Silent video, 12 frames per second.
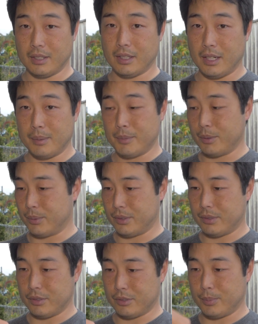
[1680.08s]
alignment with
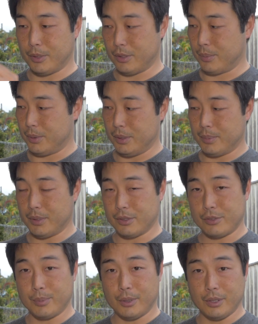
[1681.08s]
the smaller peep and the
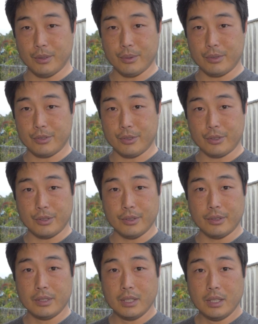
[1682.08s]
smaller circle
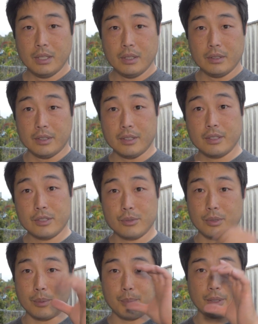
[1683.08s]
than it is
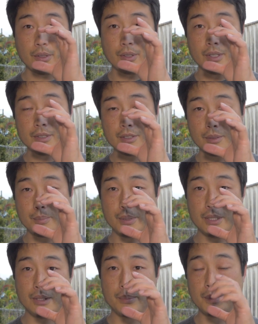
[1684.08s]
with the bigger hunting
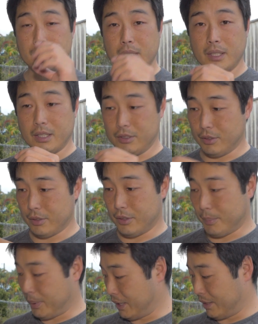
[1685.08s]
peep. And you know, the
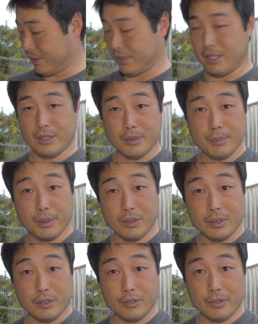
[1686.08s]
pin is not in the
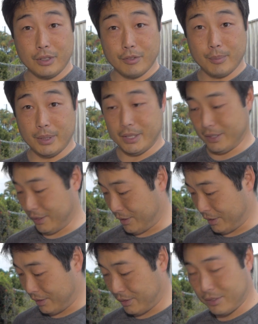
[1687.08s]
middle of my
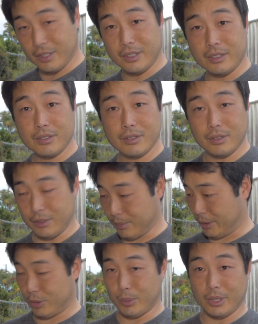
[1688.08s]
hunting sight. You know,
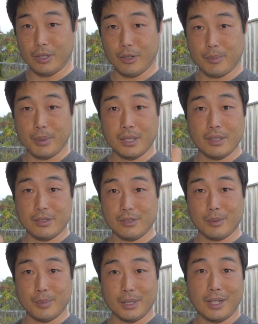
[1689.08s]
my 20-yard pin is
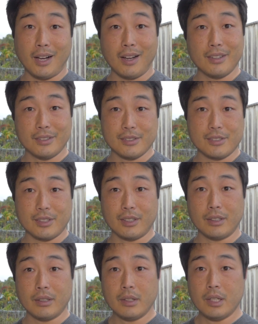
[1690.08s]
a bit high in the
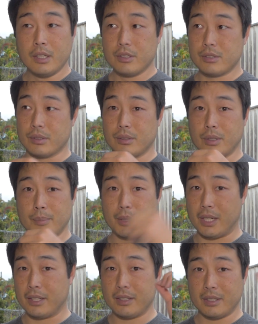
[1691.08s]
sight, so I'm
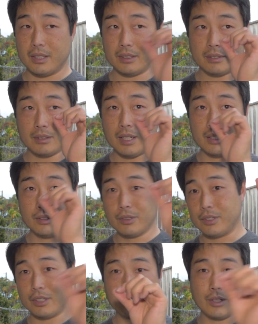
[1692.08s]
kind of like not
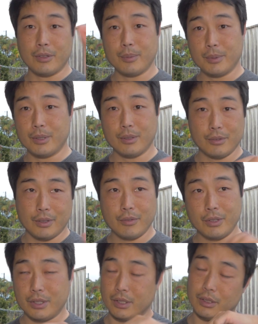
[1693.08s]
looking down the middle of
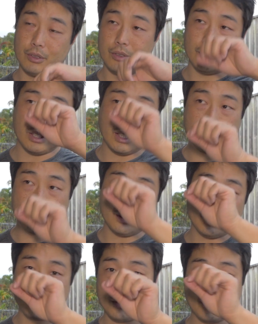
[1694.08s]
everything, and you can kind of
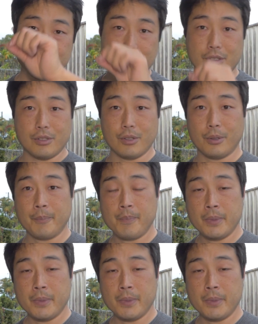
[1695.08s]
get lost in your